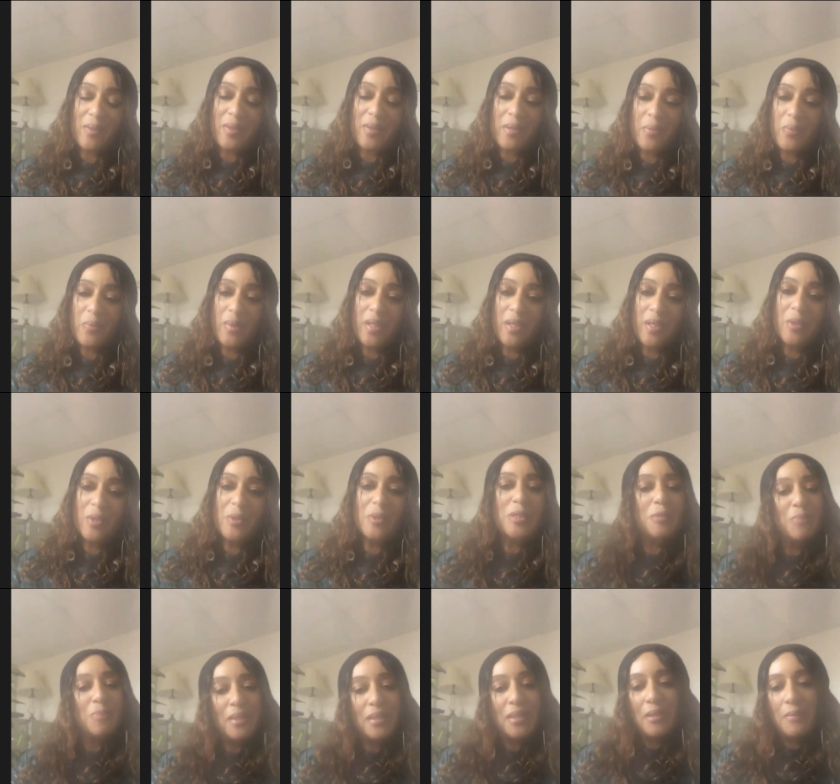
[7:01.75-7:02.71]
then we don't
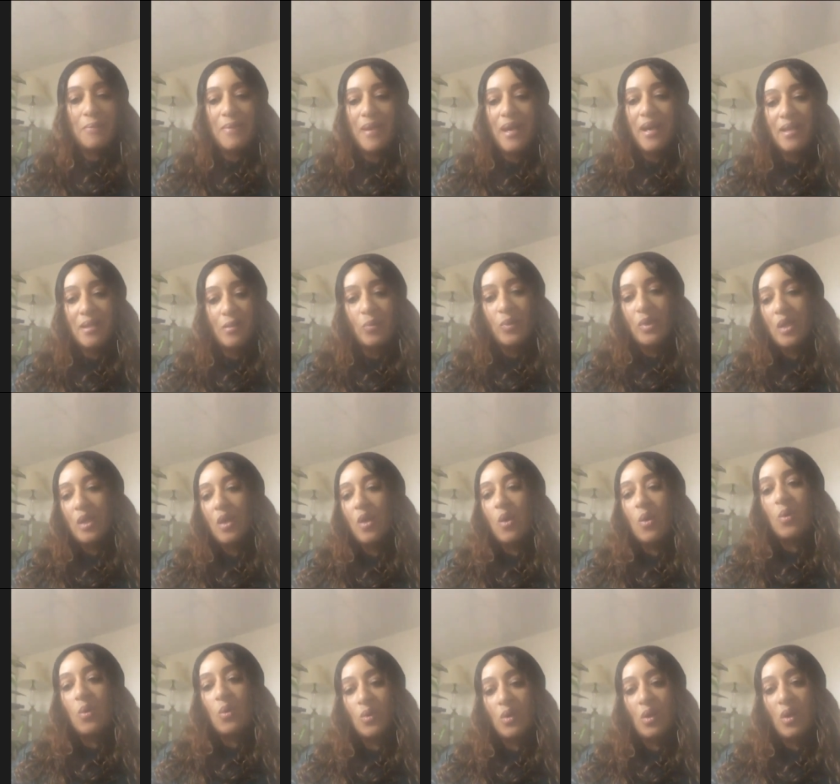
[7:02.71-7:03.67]
speak about it, we
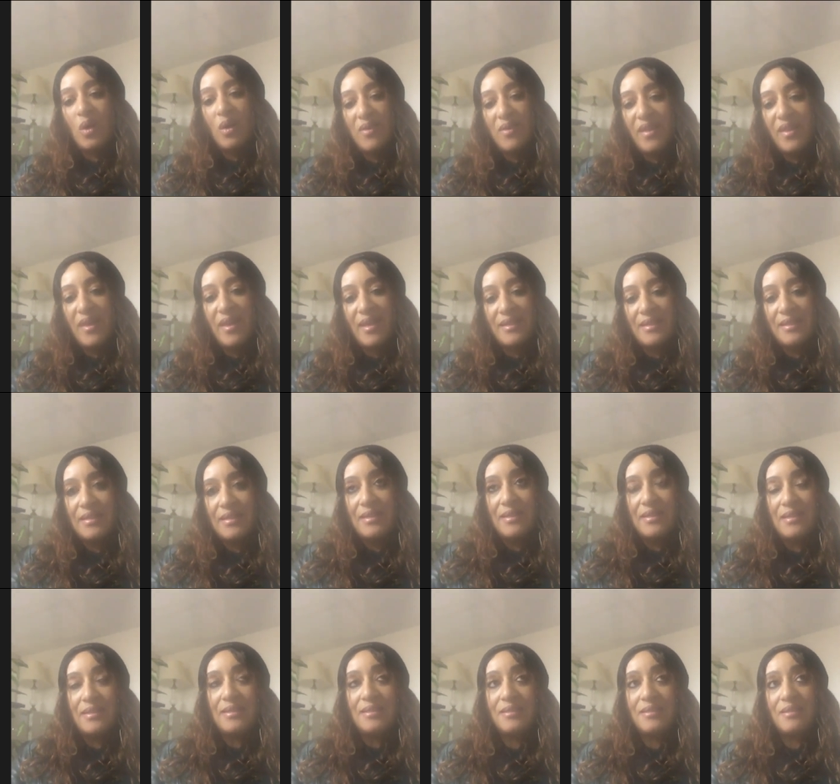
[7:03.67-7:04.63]
hold all that
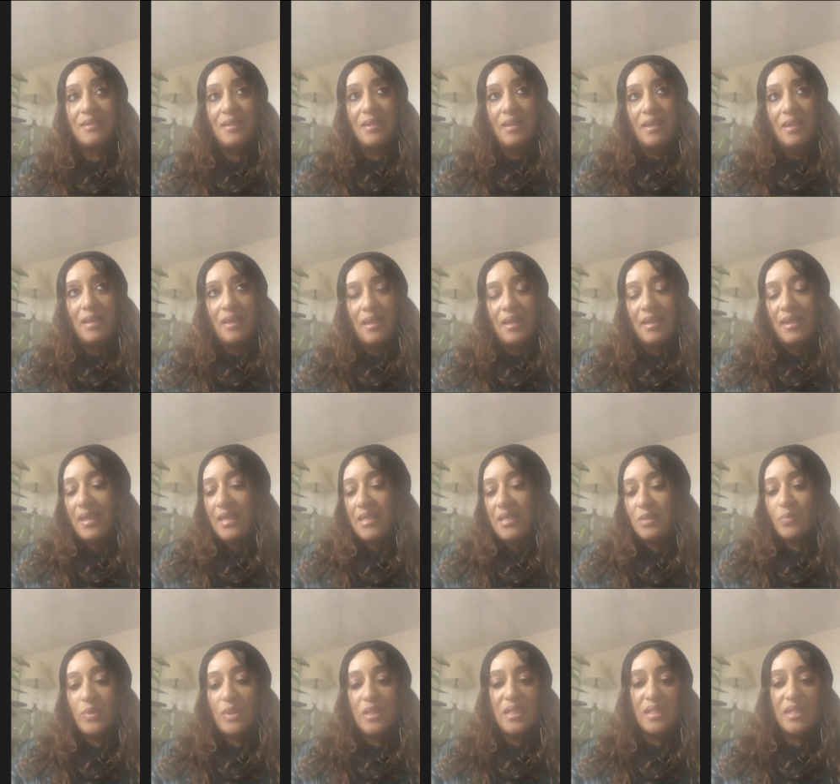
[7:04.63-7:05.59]
in and
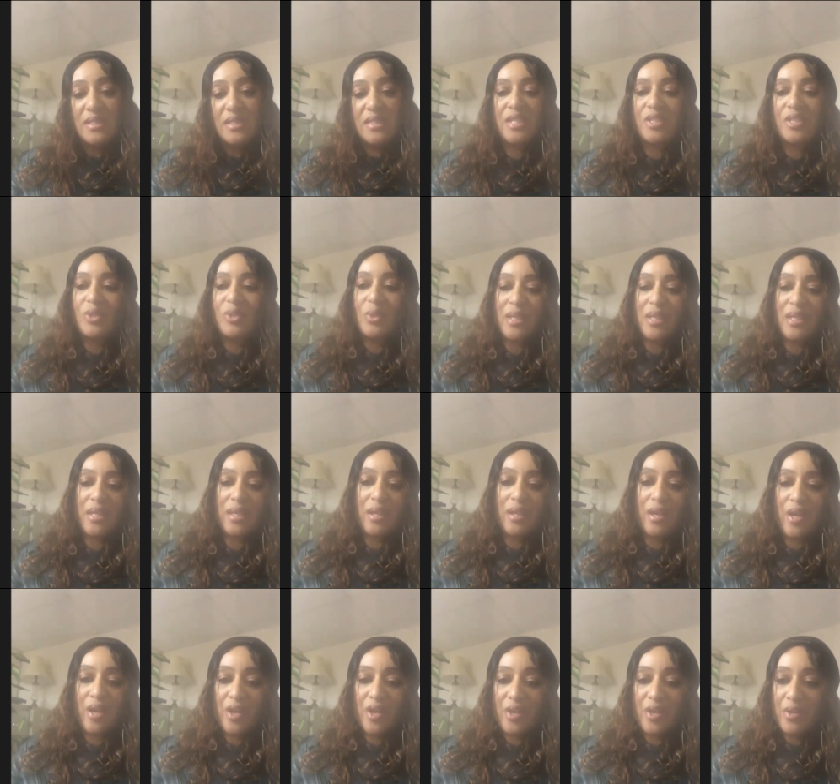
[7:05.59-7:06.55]
as we continue to
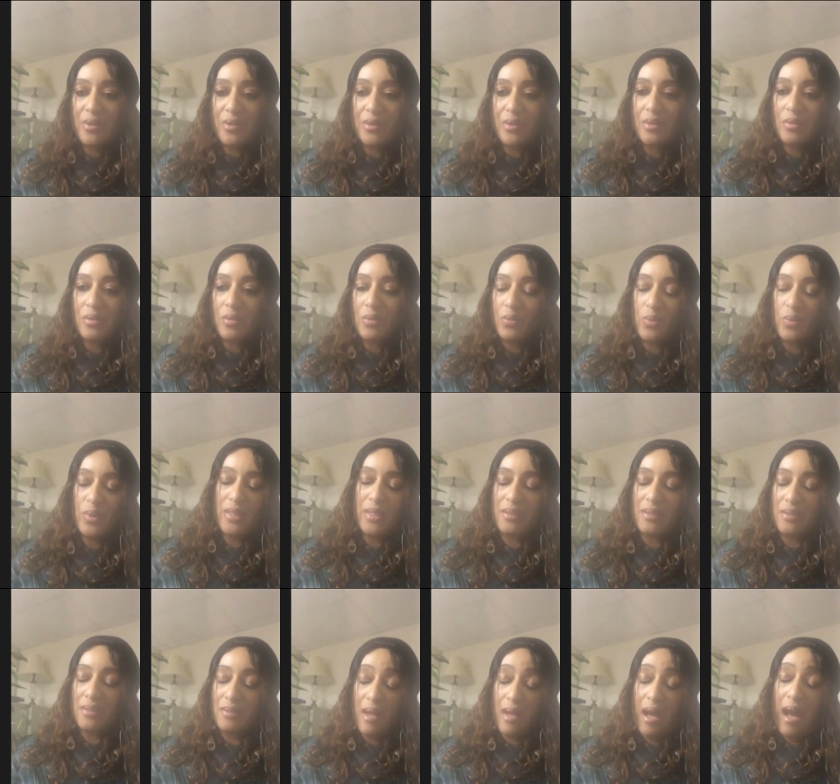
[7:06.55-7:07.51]
get hurt, we
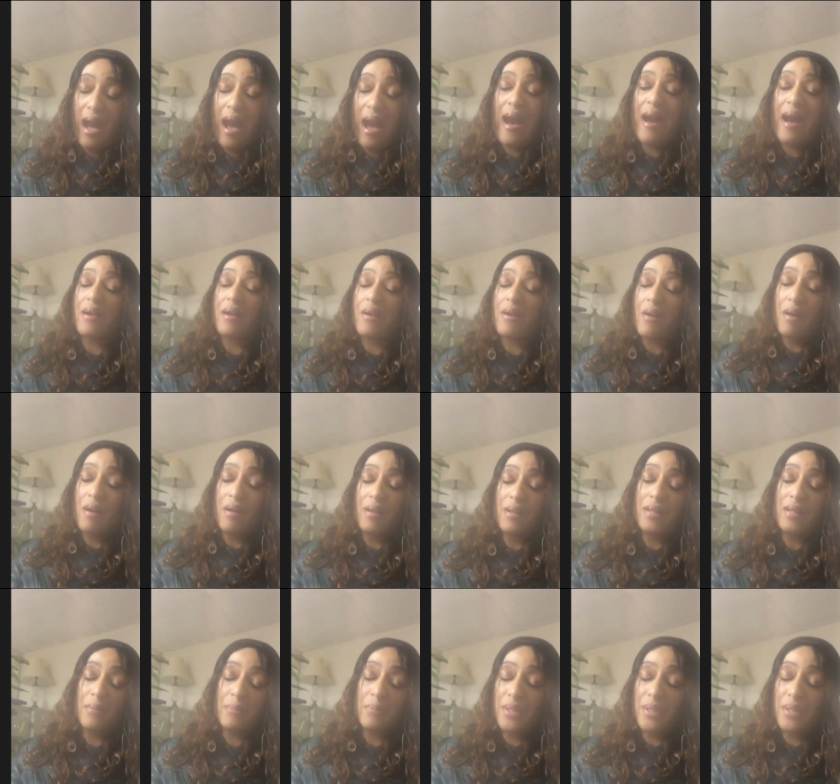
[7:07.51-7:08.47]
I call
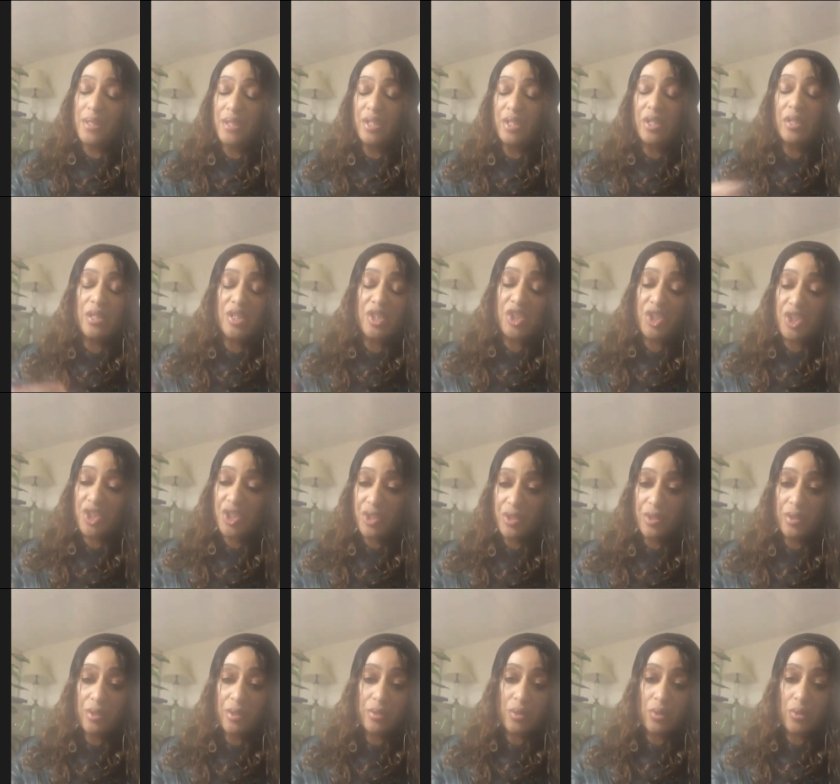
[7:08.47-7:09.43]
it putting a
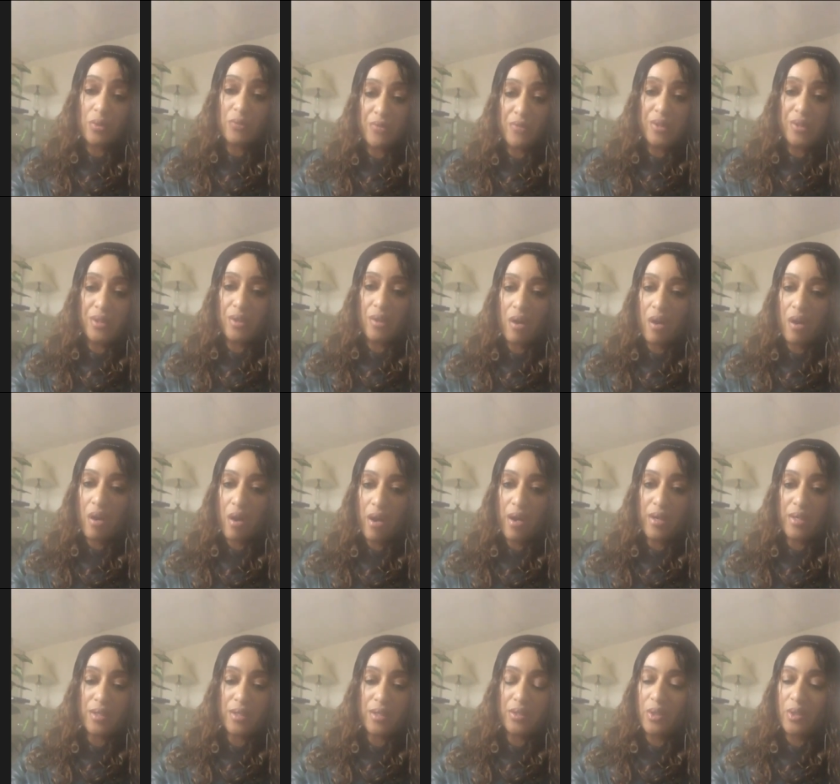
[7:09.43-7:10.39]
shield over your
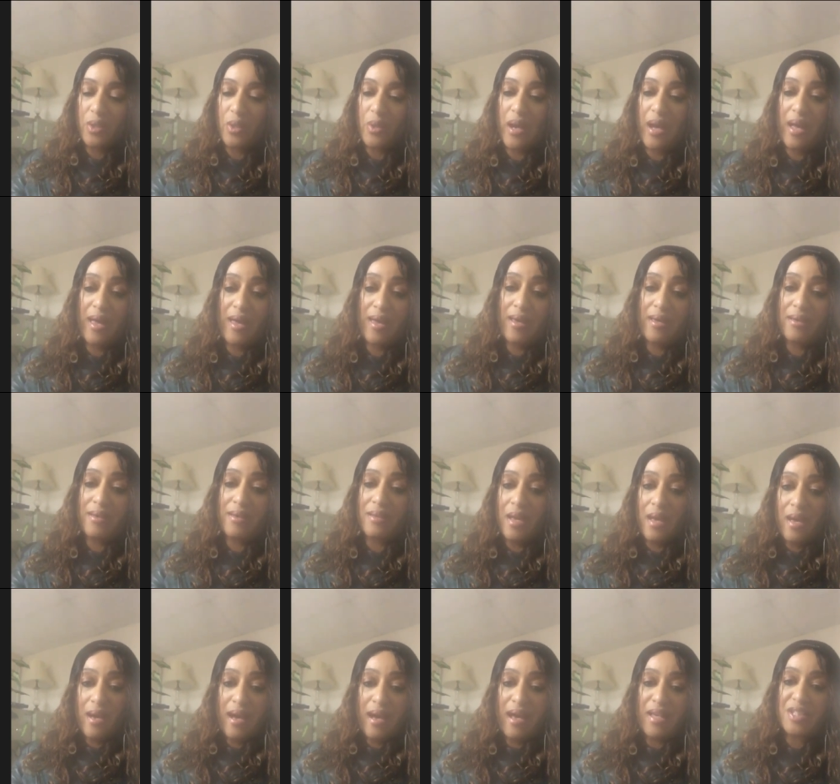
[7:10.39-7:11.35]
heart. You know, I had
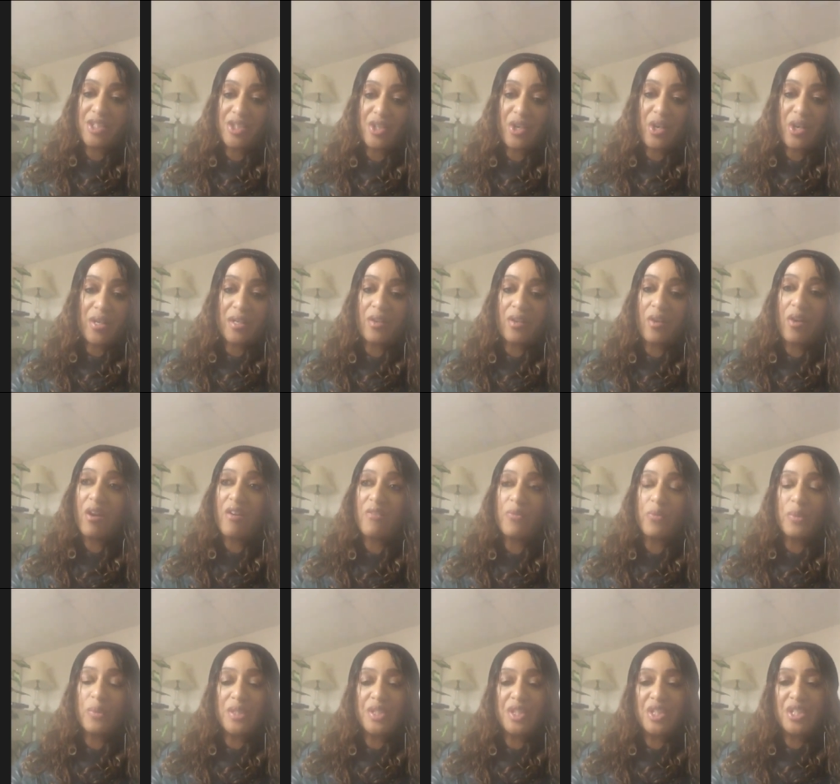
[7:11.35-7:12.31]
I started off
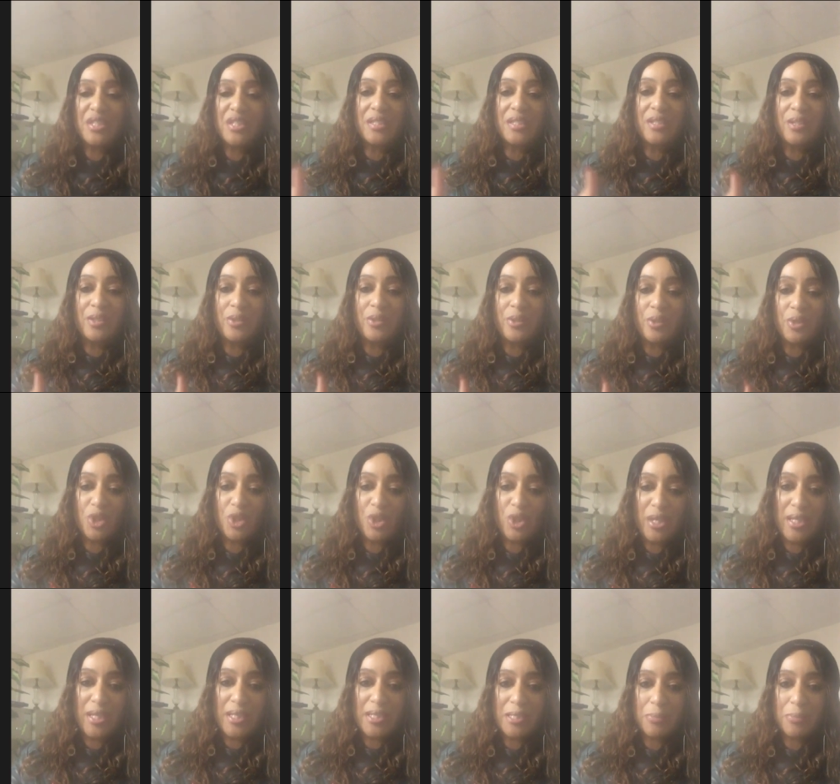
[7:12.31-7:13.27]
with just a little
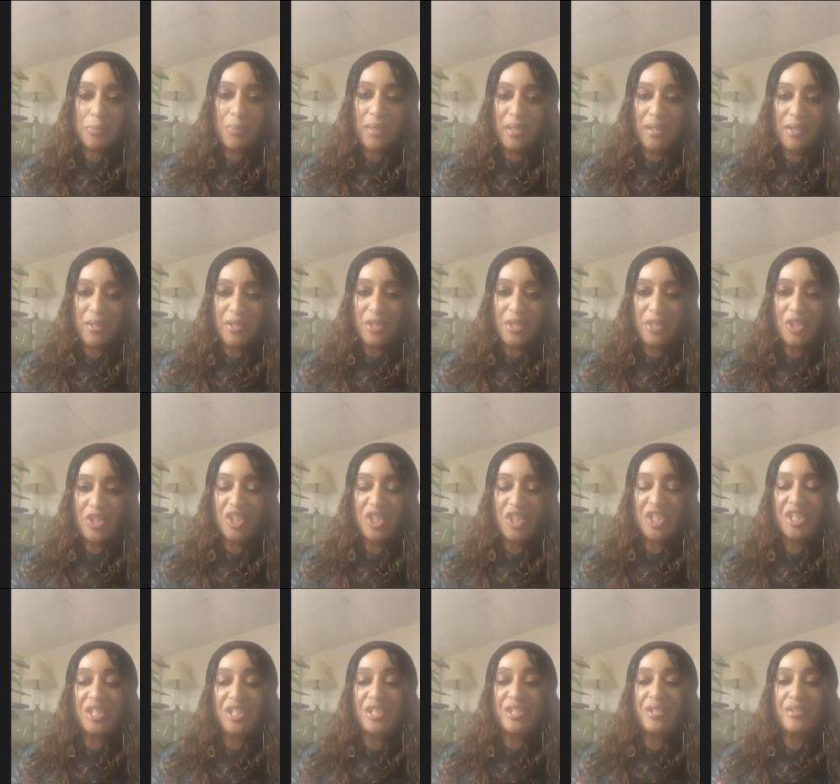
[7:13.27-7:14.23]
transparent
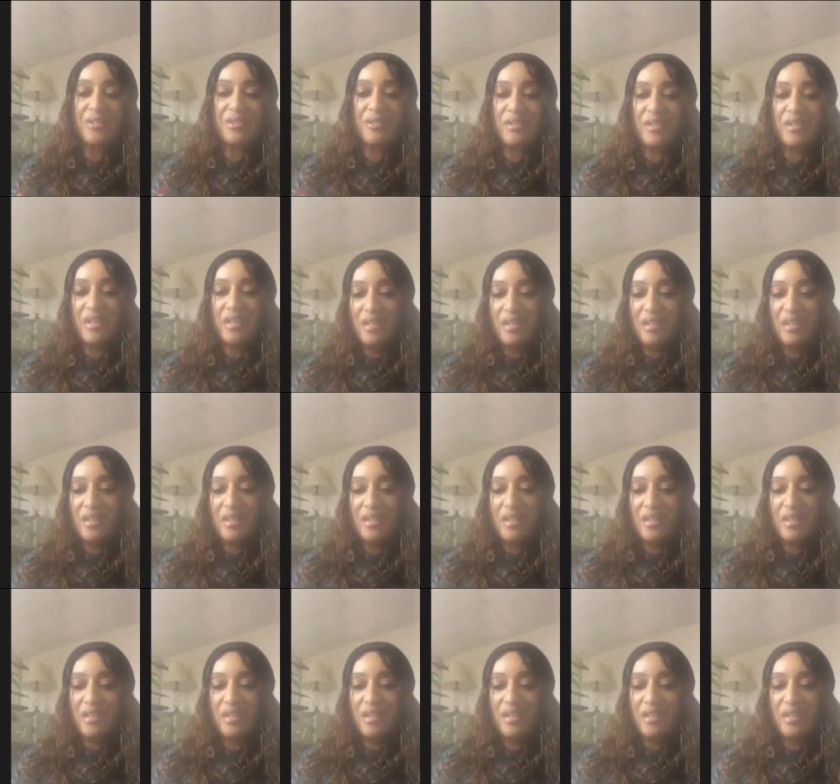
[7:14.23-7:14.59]
sheer